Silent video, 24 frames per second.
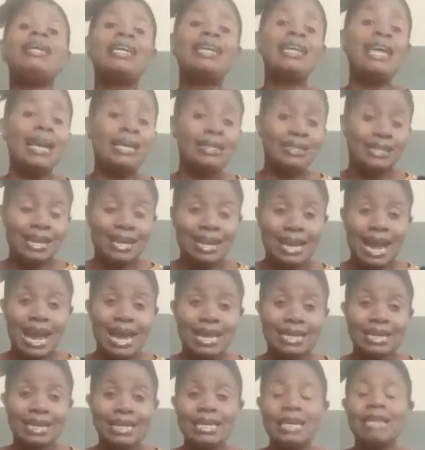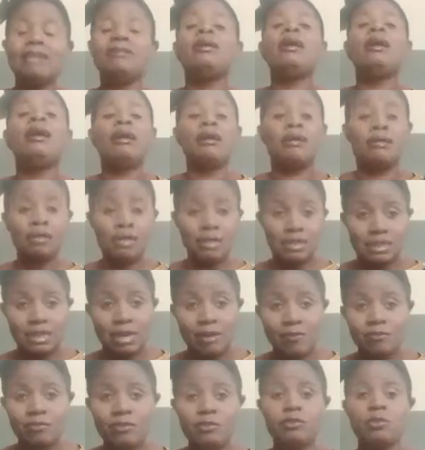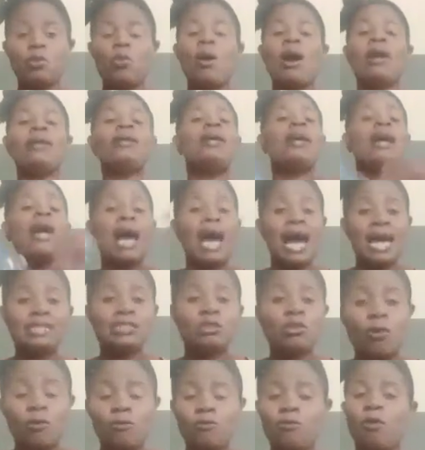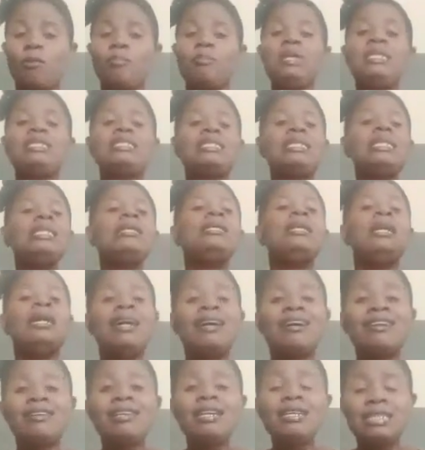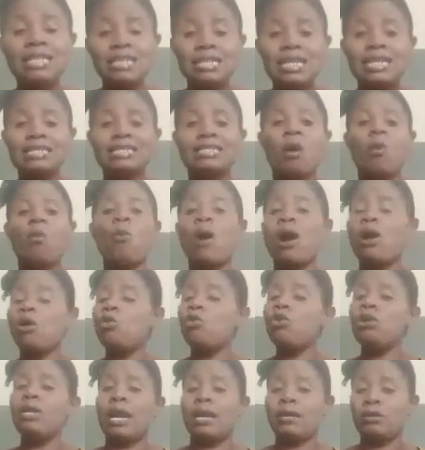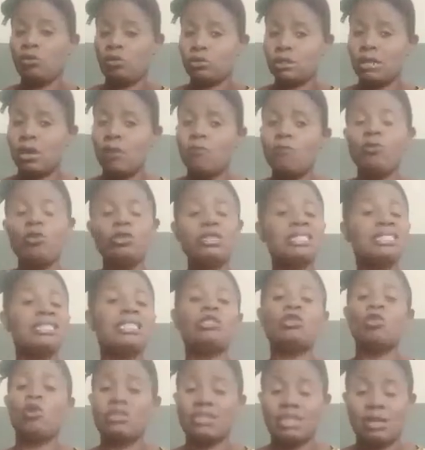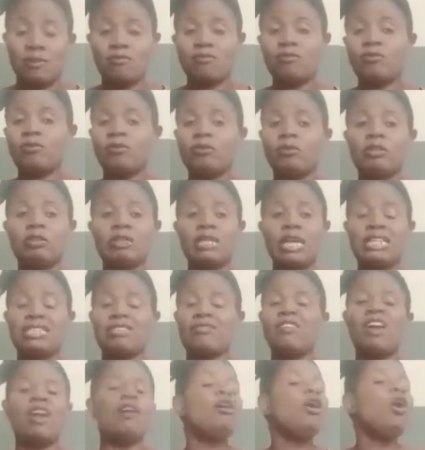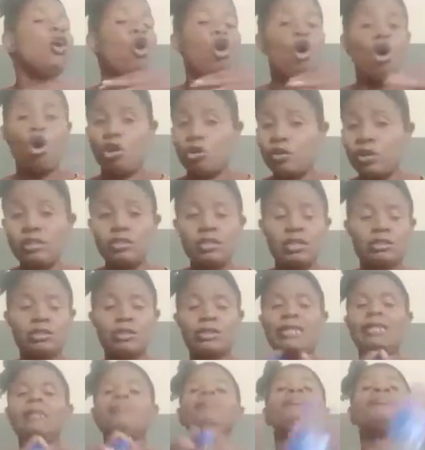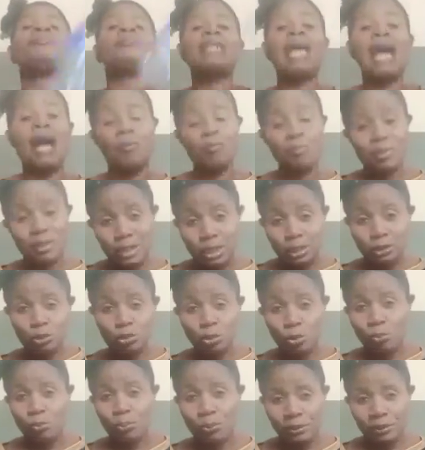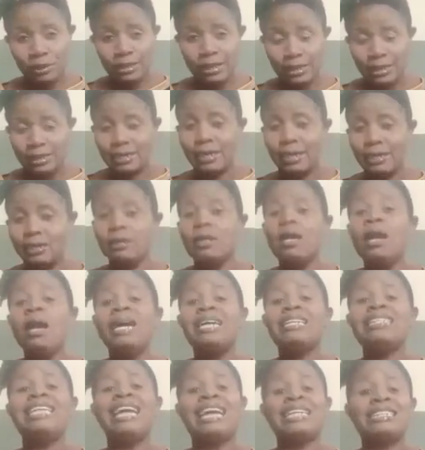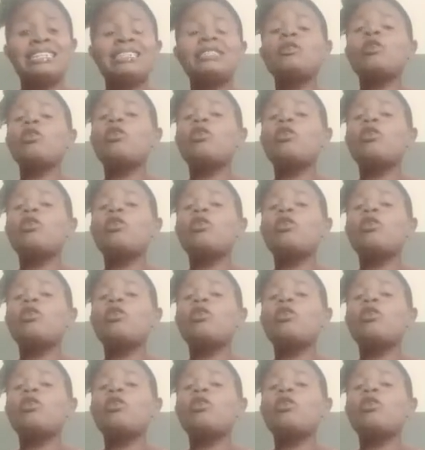get the can again, read Psalm 51, ask God for mercy, read either Psalm 109 or Psalm 46 or Psalm 35, or read the 3 and begin to pray again that